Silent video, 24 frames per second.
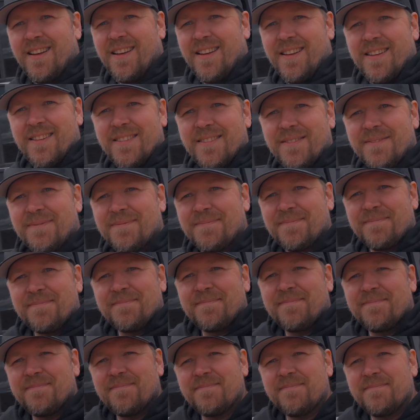Easy,
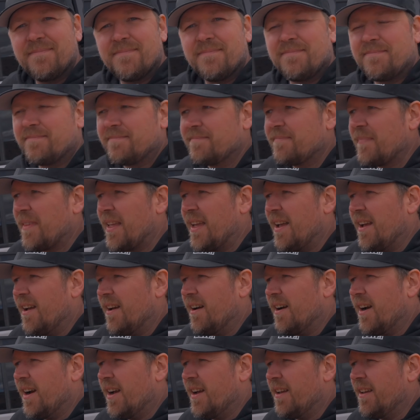hard, medium?
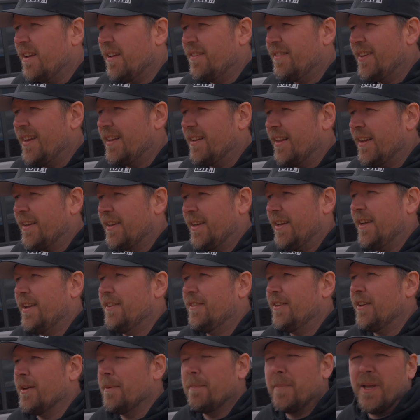I, I'd say like
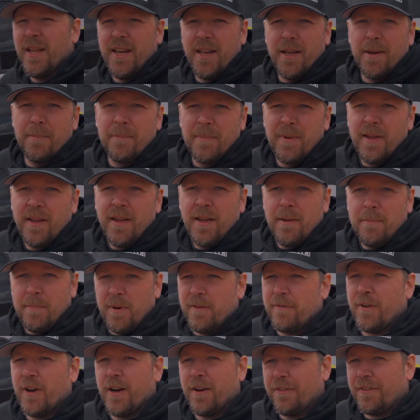easy to medium,
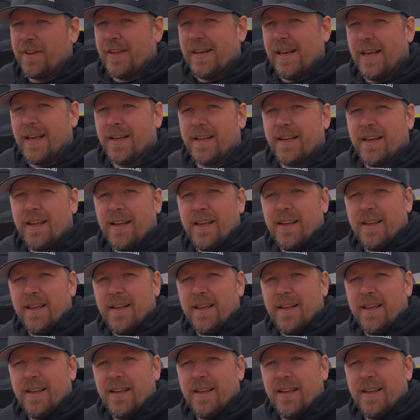but very scenic.